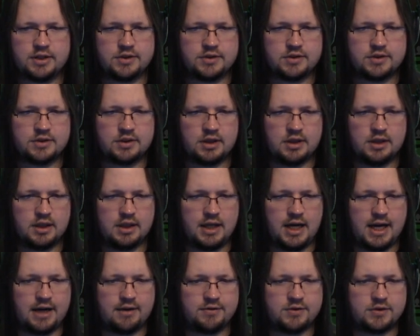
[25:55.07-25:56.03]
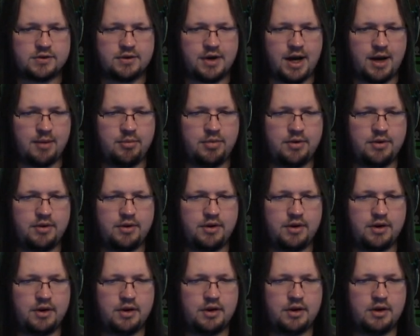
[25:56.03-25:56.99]
is a lot of scrap.
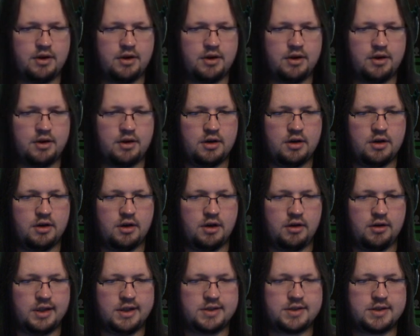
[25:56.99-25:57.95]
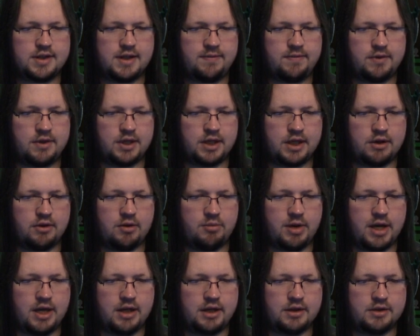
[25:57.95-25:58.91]
Oh, let's definitely go
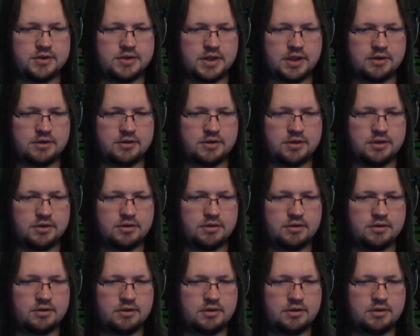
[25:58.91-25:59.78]
abandon Sector 2.